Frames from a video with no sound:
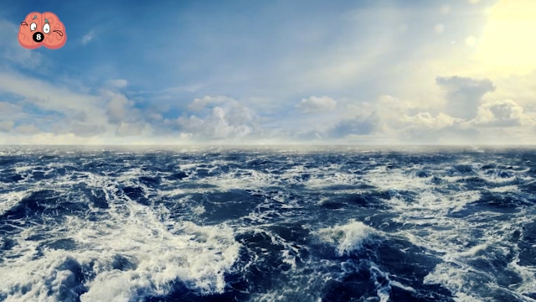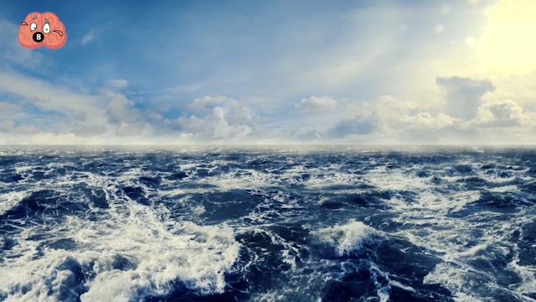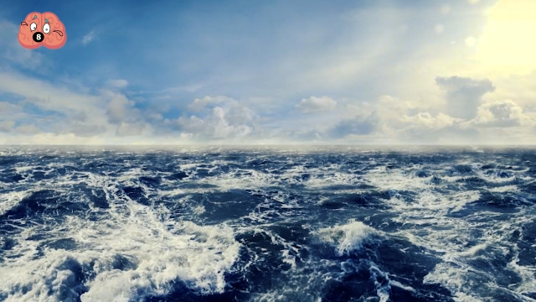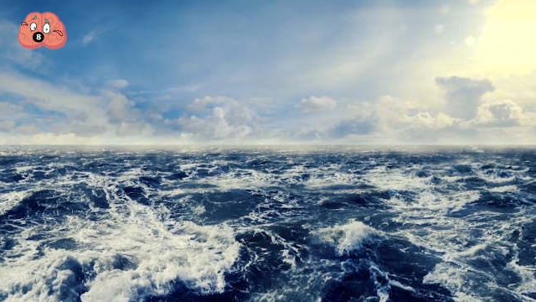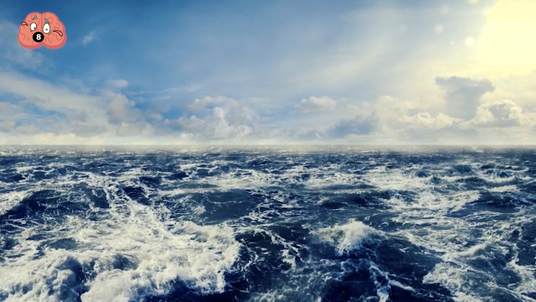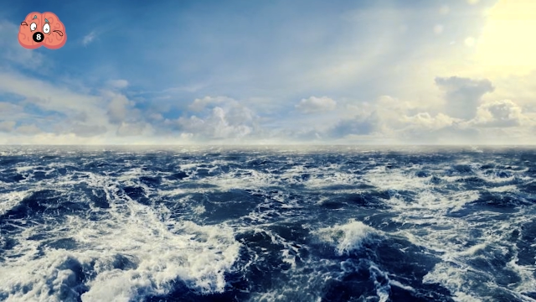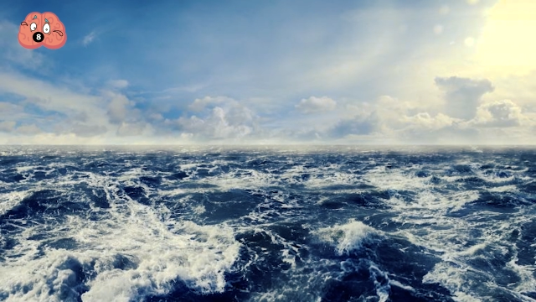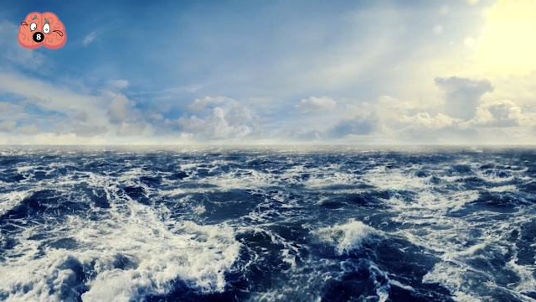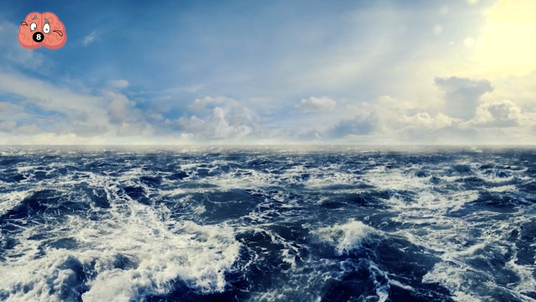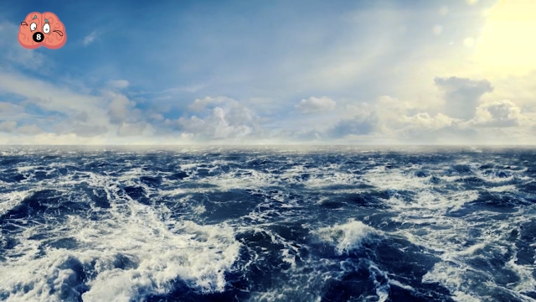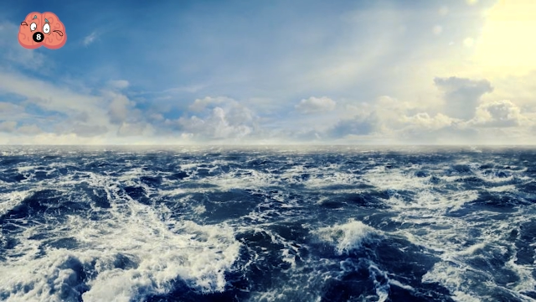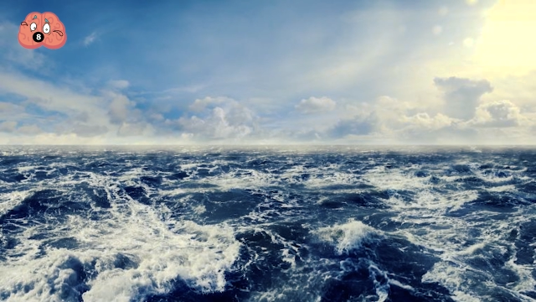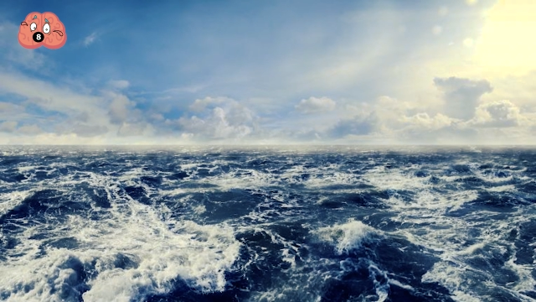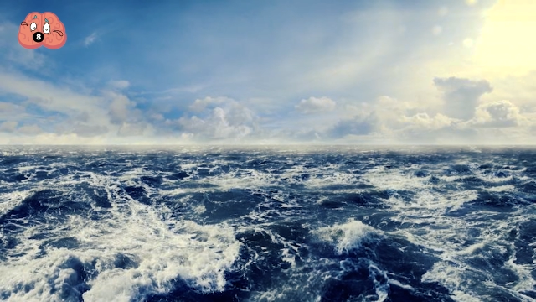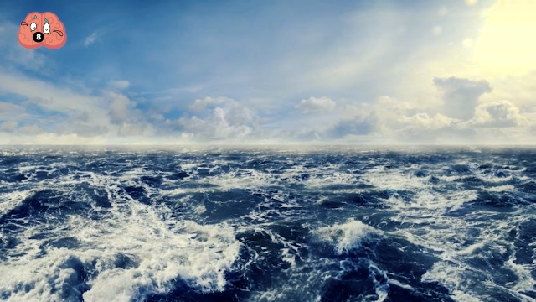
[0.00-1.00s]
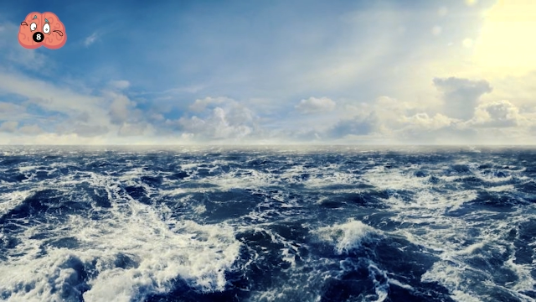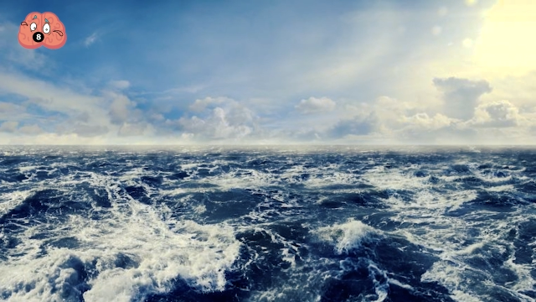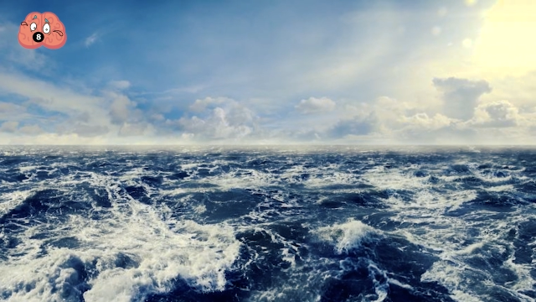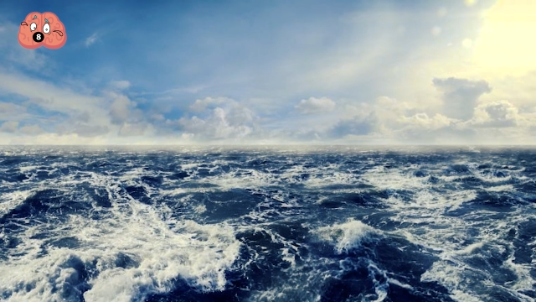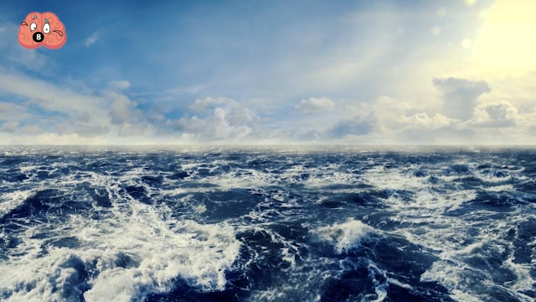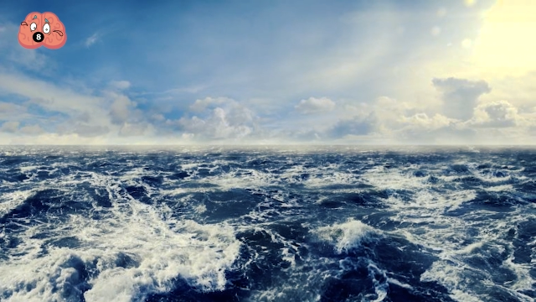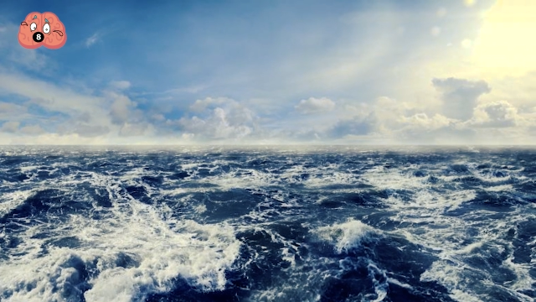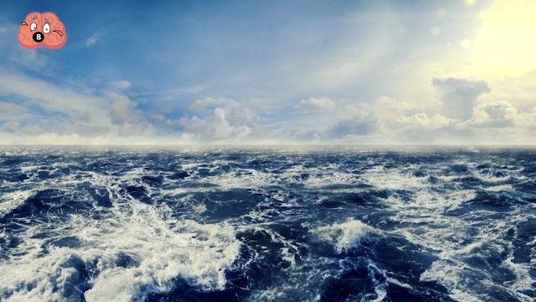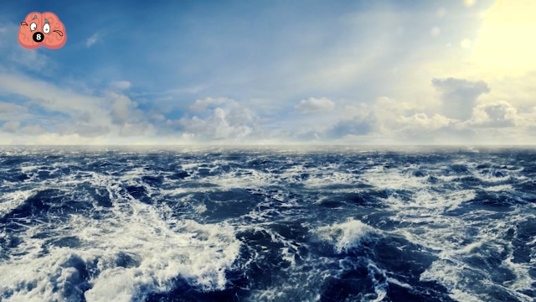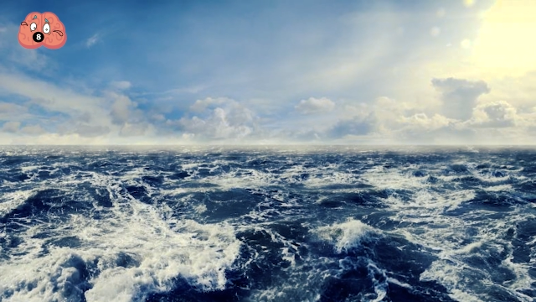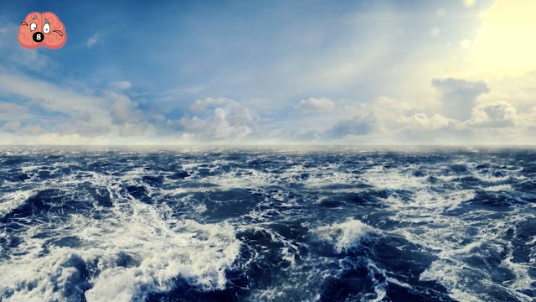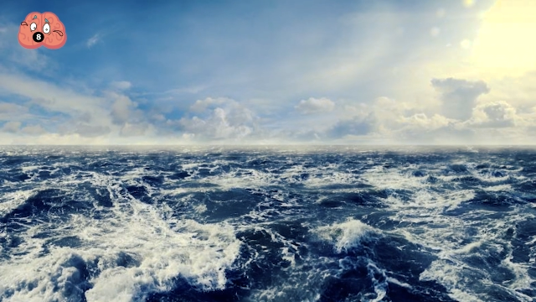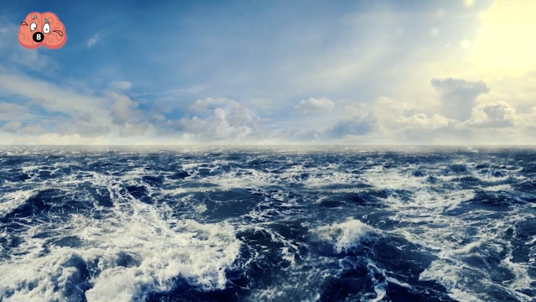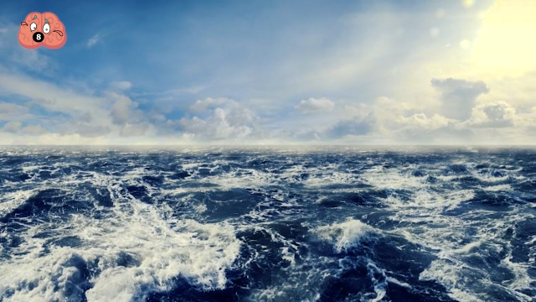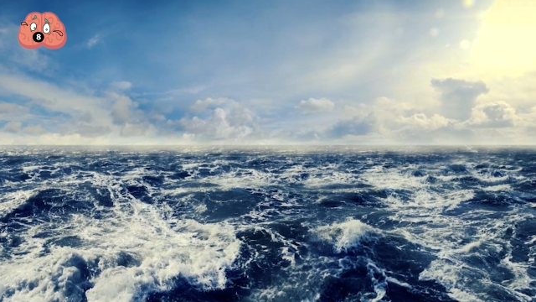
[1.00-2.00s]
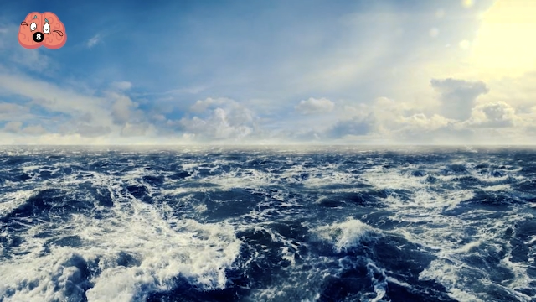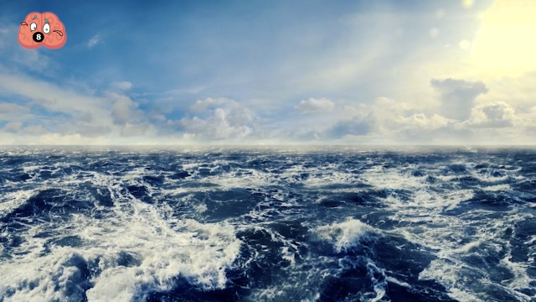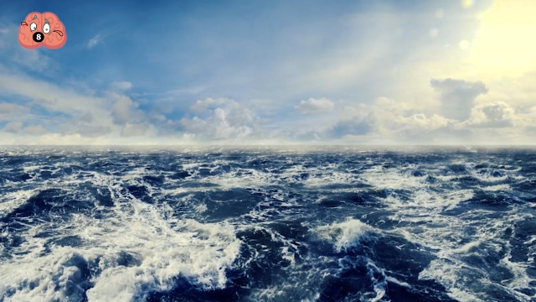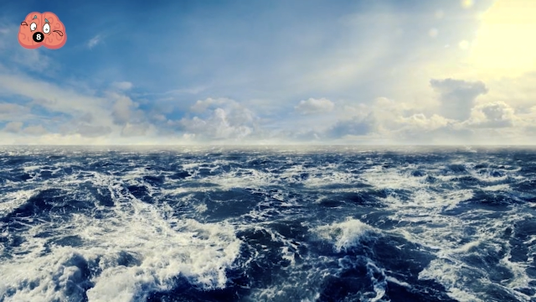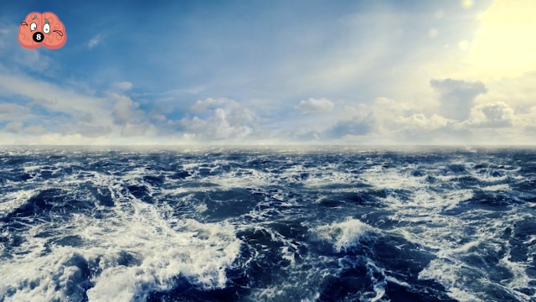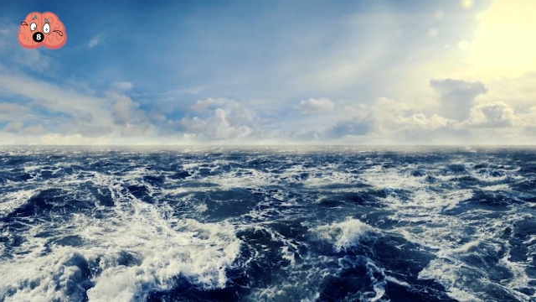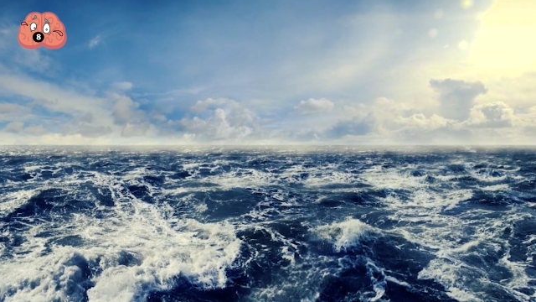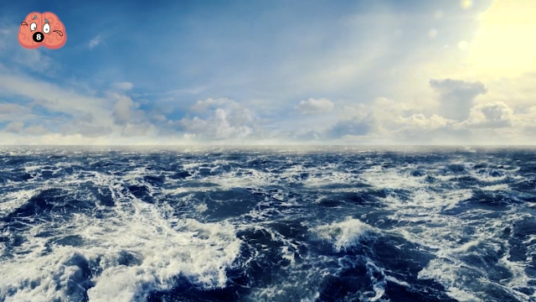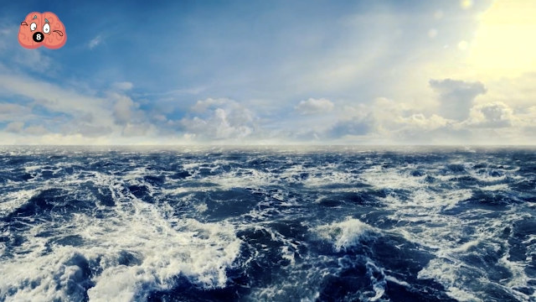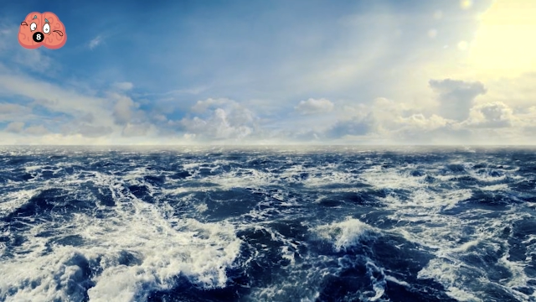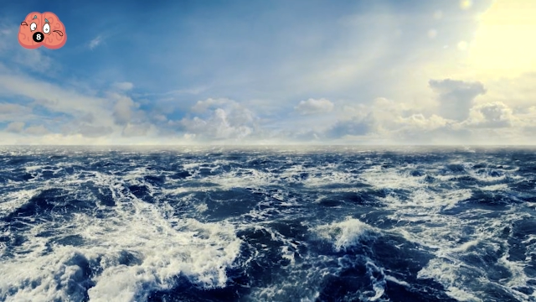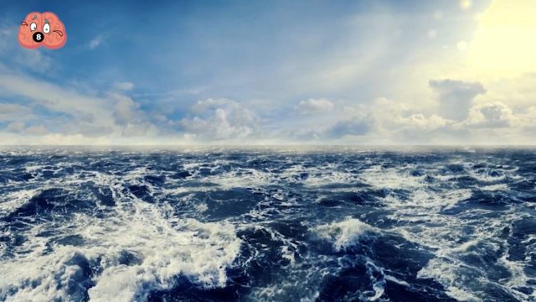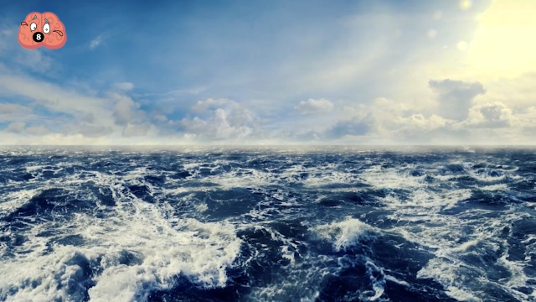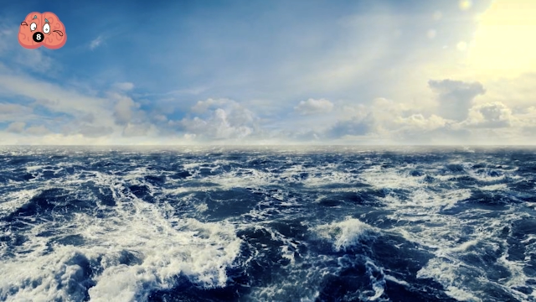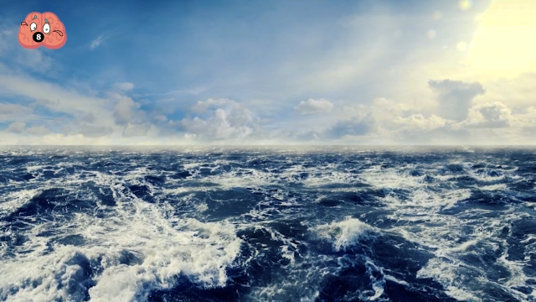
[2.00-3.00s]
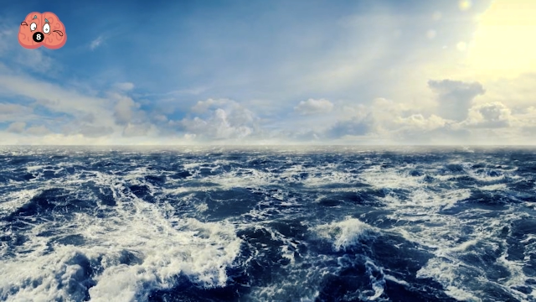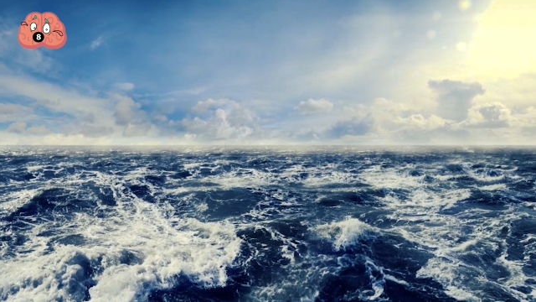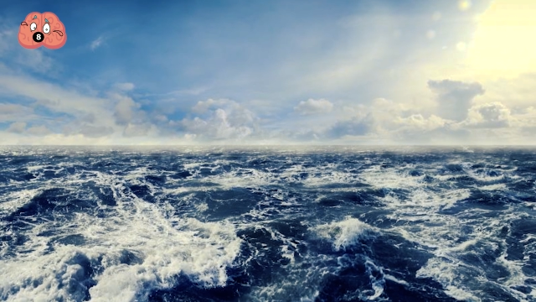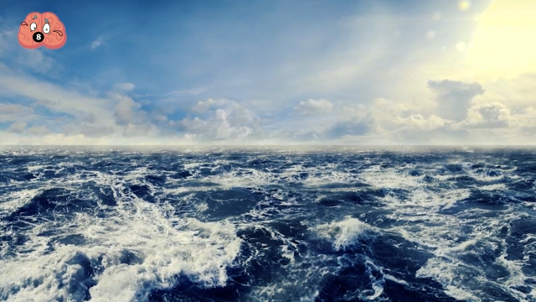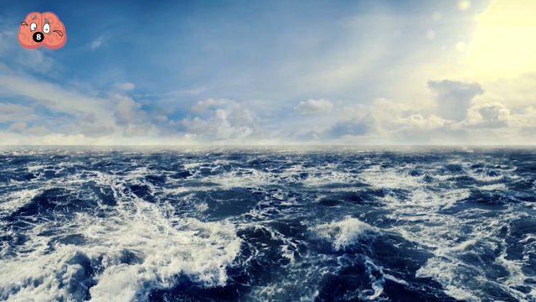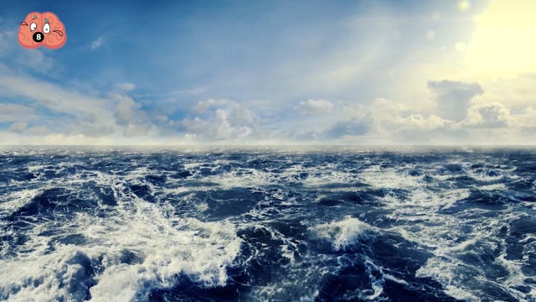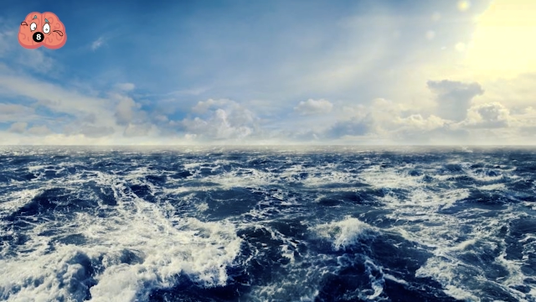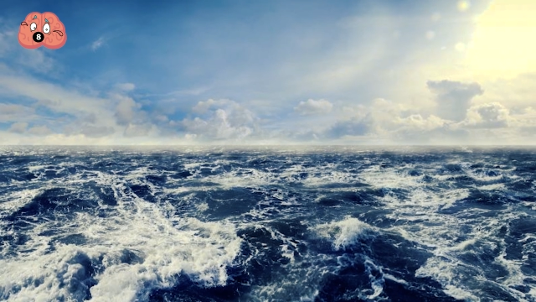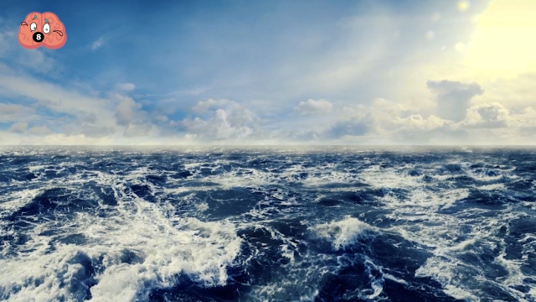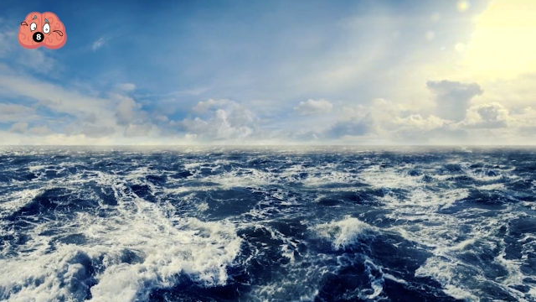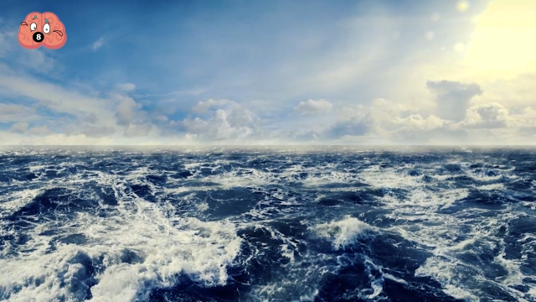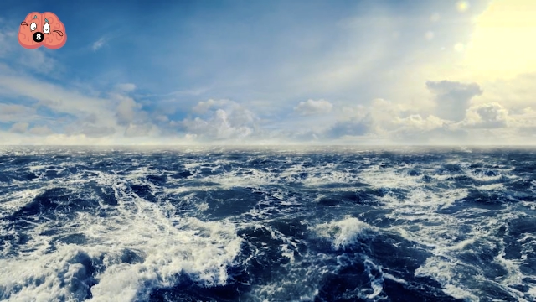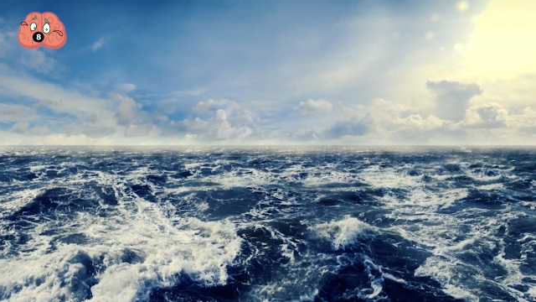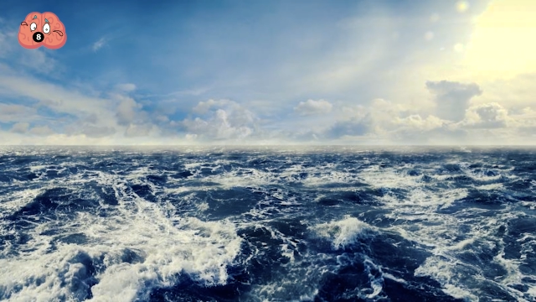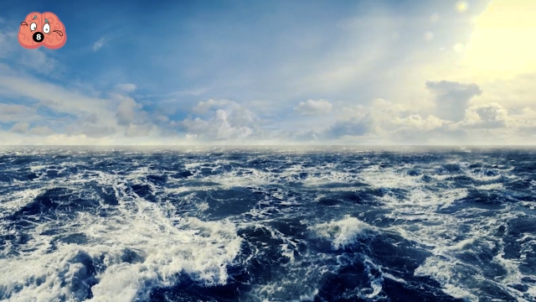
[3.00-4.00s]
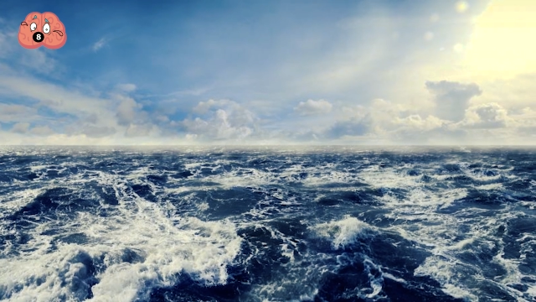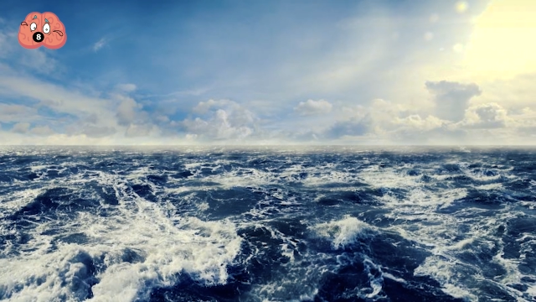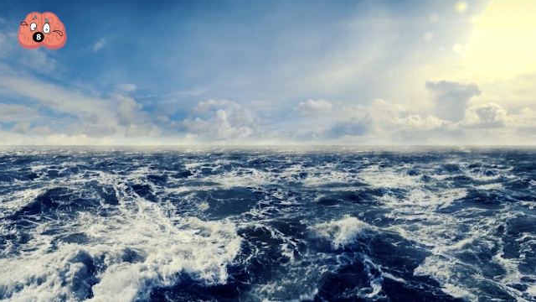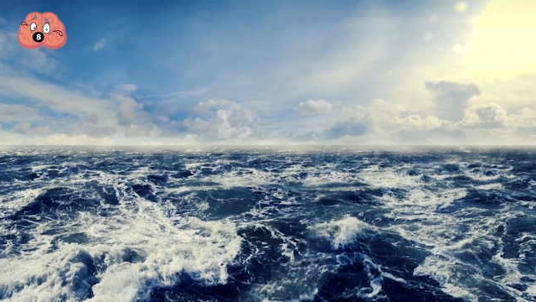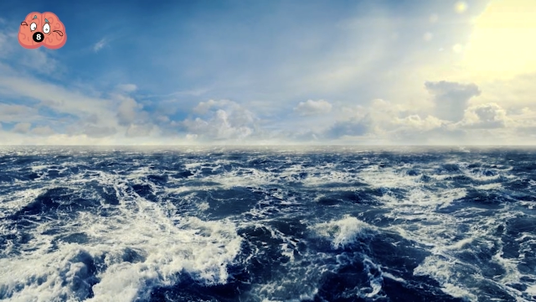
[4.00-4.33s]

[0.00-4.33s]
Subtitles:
Nobody's mouth can be seen.